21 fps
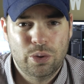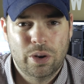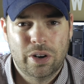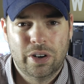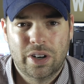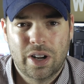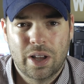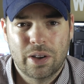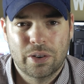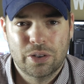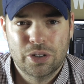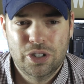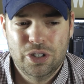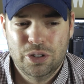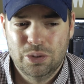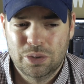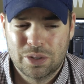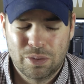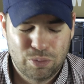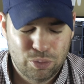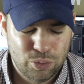for
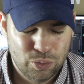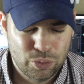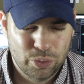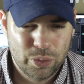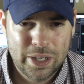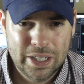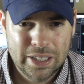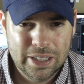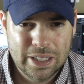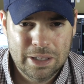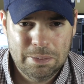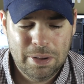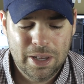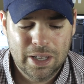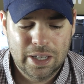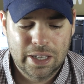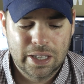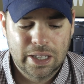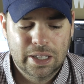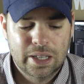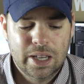$200 used. Really
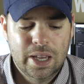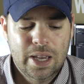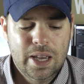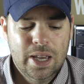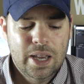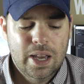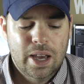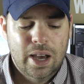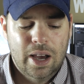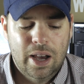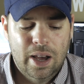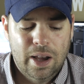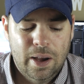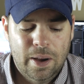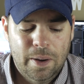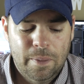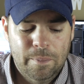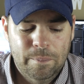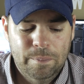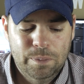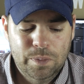picking,
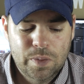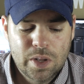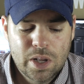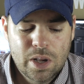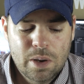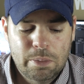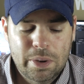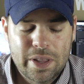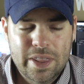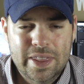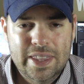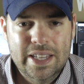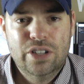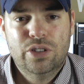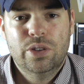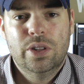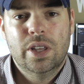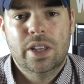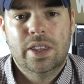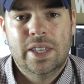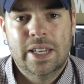but
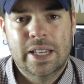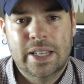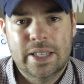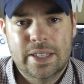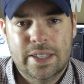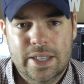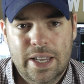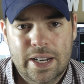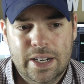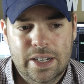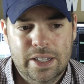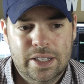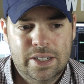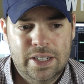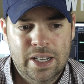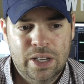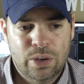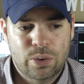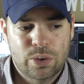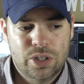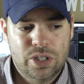these are the things that
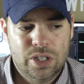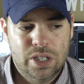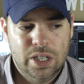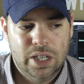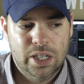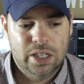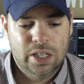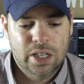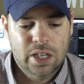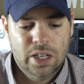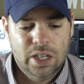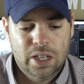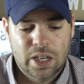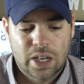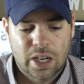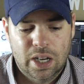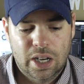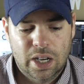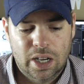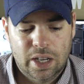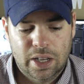distinguished it
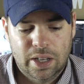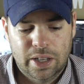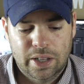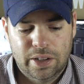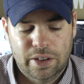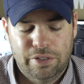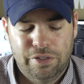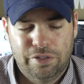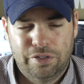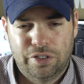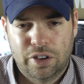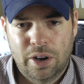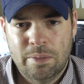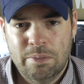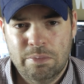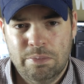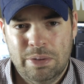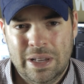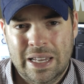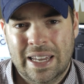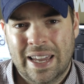
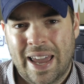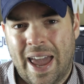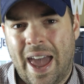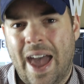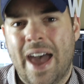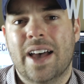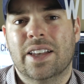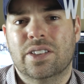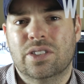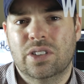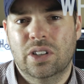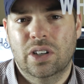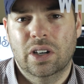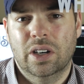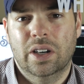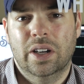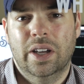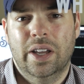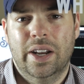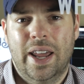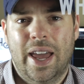from being as
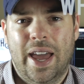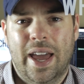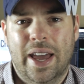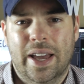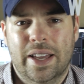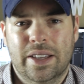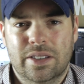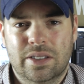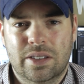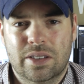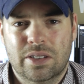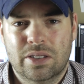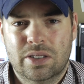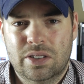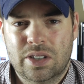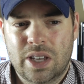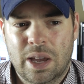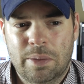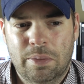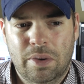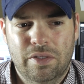good as
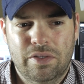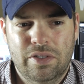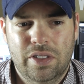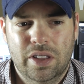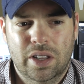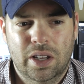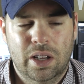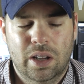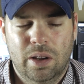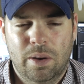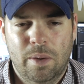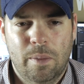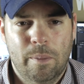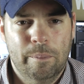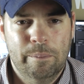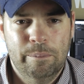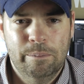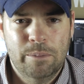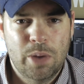some of the